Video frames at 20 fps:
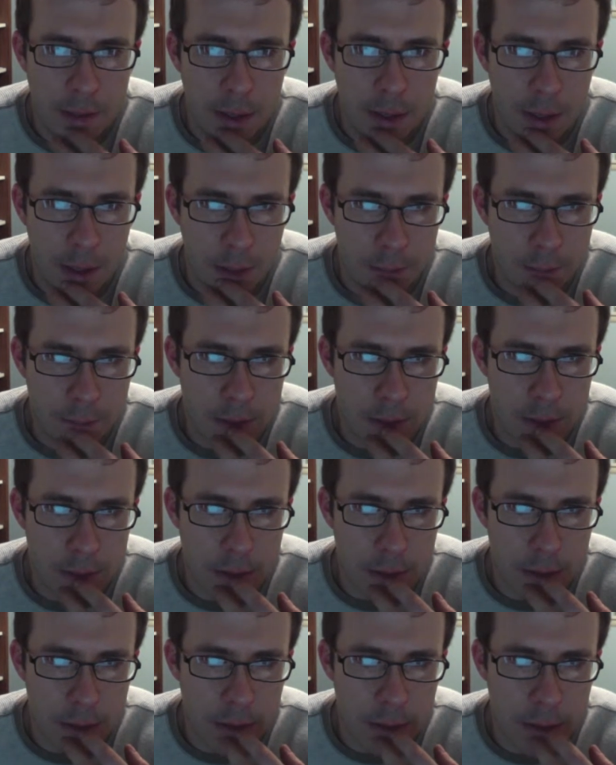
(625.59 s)
Low
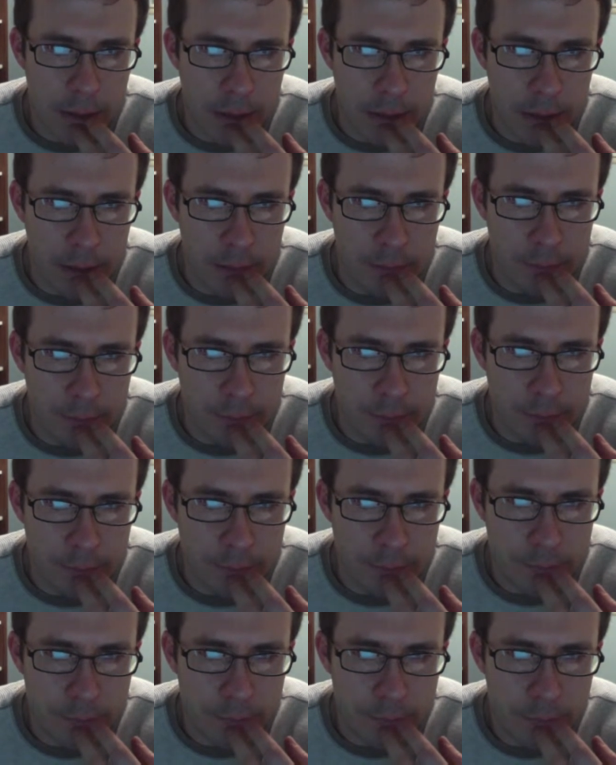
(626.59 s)
alpha acid
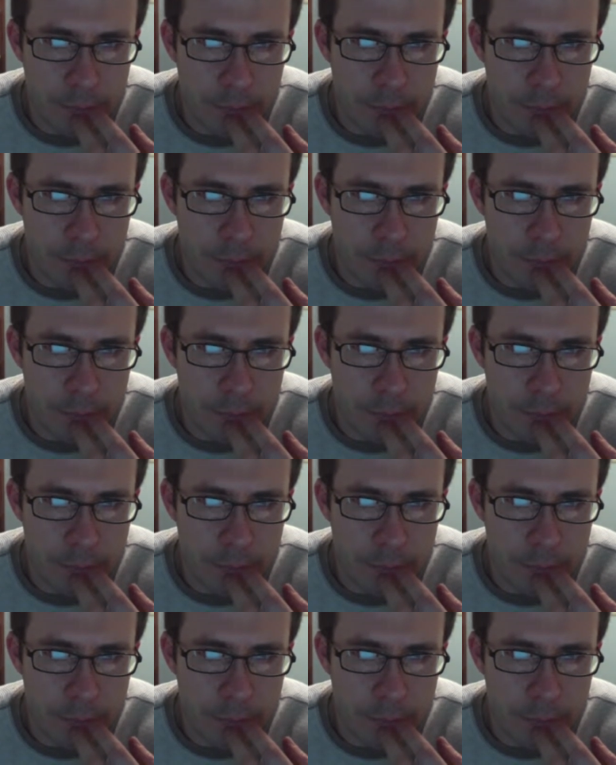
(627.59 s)
hops.